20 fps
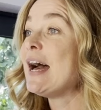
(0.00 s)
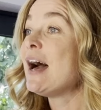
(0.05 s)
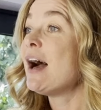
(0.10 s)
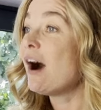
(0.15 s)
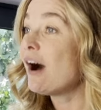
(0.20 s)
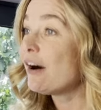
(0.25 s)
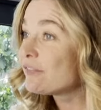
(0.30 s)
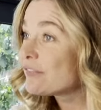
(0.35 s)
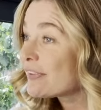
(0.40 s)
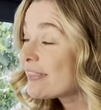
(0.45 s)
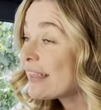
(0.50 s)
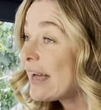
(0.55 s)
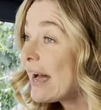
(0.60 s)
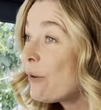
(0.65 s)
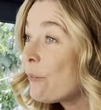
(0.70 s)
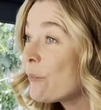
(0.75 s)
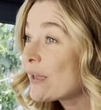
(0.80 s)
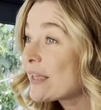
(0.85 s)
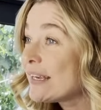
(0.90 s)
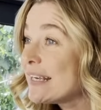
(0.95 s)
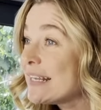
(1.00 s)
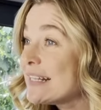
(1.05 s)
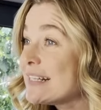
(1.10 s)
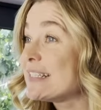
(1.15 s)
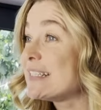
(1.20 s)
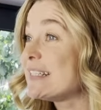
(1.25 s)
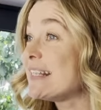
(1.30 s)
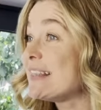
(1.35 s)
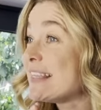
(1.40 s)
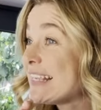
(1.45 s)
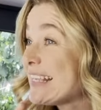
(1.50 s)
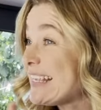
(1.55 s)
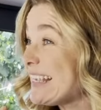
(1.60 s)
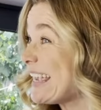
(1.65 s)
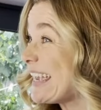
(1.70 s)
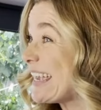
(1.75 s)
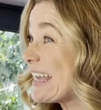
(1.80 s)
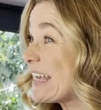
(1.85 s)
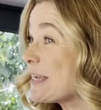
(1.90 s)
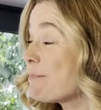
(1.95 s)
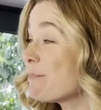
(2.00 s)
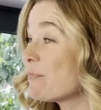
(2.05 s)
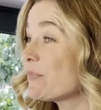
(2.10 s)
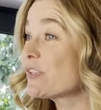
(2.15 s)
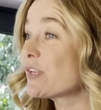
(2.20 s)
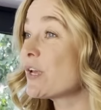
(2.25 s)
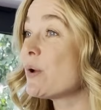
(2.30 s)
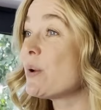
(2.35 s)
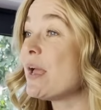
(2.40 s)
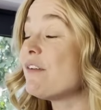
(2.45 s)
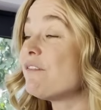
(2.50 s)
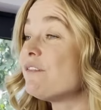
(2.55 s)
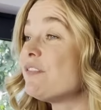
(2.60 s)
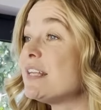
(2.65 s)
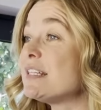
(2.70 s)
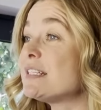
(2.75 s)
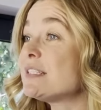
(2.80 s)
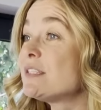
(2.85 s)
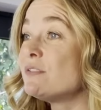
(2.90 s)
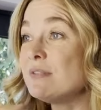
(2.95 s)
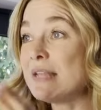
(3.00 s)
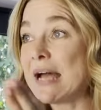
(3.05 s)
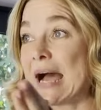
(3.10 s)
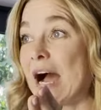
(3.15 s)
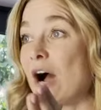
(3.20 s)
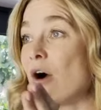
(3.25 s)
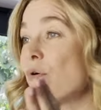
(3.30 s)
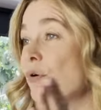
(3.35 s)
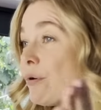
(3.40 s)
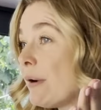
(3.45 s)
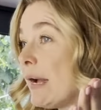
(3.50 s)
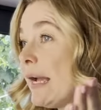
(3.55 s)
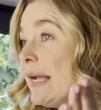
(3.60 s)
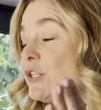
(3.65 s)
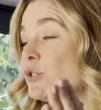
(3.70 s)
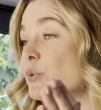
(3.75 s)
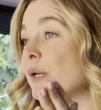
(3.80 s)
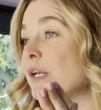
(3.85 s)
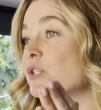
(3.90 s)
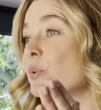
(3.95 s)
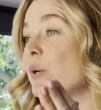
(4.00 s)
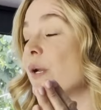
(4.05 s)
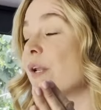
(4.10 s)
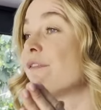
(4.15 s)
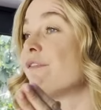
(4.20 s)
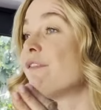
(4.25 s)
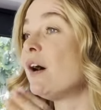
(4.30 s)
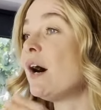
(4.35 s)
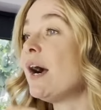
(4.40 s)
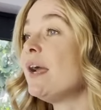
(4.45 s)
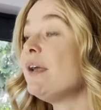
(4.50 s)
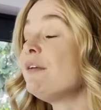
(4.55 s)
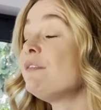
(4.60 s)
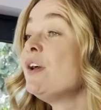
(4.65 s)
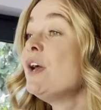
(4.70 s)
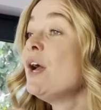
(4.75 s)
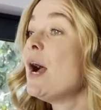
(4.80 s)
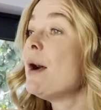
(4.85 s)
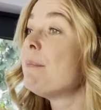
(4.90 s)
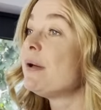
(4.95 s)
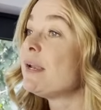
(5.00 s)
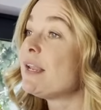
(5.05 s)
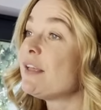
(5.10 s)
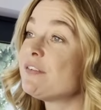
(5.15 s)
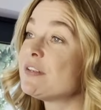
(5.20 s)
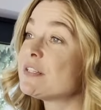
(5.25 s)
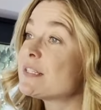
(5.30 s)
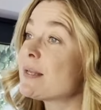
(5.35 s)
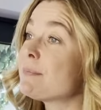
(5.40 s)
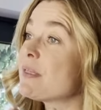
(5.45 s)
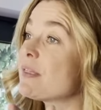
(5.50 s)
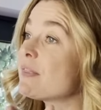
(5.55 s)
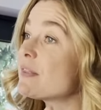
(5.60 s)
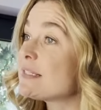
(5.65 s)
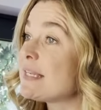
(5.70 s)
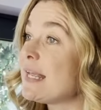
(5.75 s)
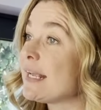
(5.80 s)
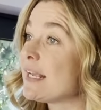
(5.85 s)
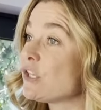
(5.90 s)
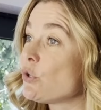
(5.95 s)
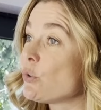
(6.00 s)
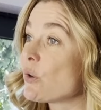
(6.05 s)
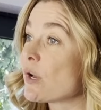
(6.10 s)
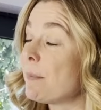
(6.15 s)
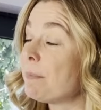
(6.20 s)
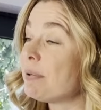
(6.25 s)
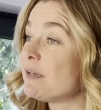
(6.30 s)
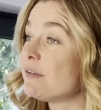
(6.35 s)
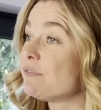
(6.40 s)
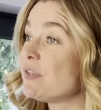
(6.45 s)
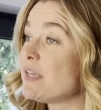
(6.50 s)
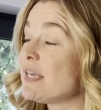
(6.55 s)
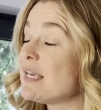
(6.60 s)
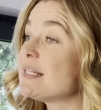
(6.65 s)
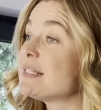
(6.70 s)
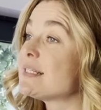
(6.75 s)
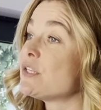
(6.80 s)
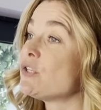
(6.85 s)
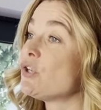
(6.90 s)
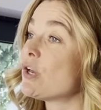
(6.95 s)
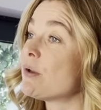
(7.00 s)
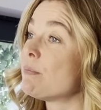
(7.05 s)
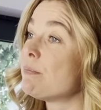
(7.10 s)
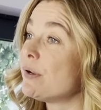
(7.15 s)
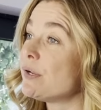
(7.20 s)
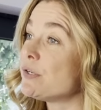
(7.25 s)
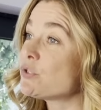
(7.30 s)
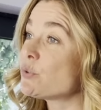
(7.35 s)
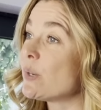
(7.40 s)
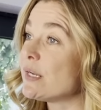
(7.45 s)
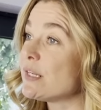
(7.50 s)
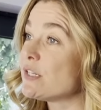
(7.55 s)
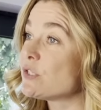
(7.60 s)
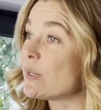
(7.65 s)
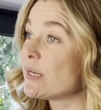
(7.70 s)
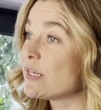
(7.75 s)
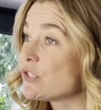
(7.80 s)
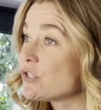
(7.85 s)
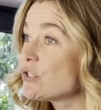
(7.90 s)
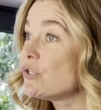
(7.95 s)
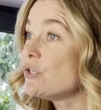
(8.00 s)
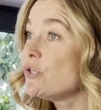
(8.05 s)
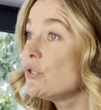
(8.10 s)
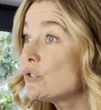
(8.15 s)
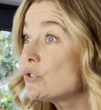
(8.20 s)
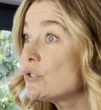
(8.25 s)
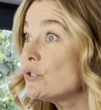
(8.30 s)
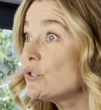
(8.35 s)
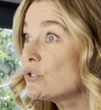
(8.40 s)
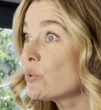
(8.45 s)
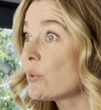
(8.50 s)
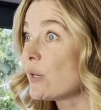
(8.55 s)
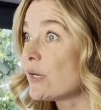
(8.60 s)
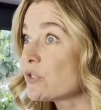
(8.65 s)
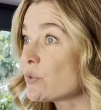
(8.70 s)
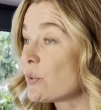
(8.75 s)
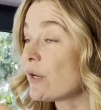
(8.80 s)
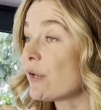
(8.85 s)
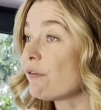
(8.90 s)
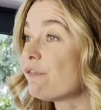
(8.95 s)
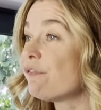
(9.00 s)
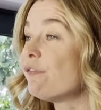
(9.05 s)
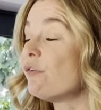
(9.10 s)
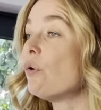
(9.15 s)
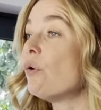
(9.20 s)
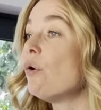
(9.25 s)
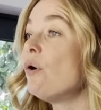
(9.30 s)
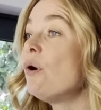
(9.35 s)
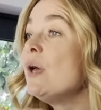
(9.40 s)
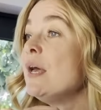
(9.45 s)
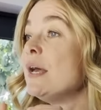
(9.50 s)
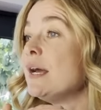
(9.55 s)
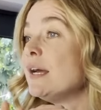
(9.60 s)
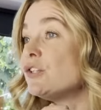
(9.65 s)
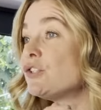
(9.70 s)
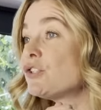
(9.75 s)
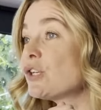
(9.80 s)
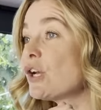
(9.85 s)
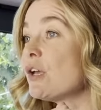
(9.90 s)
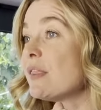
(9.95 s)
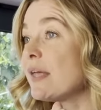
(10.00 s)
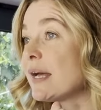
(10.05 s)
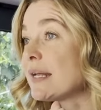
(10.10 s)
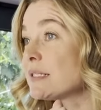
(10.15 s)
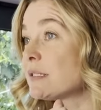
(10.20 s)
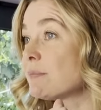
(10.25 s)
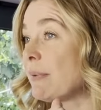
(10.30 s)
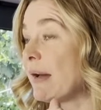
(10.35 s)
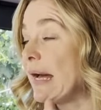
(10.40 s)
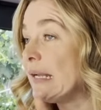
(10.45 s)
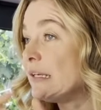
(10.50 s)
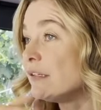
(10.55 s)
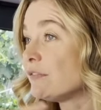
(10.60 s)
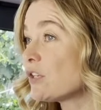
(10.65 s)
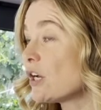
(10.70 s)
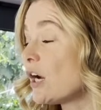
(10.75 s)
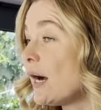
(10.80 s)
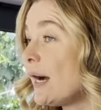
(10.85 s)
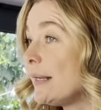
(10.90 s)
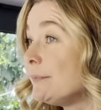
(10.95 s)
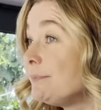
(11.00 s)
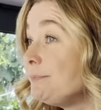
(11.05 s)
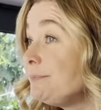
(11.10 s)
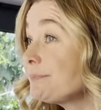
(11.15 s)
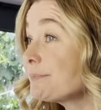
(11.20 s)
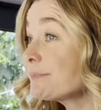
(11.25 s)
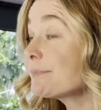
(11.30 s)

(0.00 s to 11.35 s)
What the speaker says: After that, we're going to need to see the year. So if it's now, great, 2025. But if it's something that's taken you a couple of years, that you can put 2022 to 2024 and show that span of time.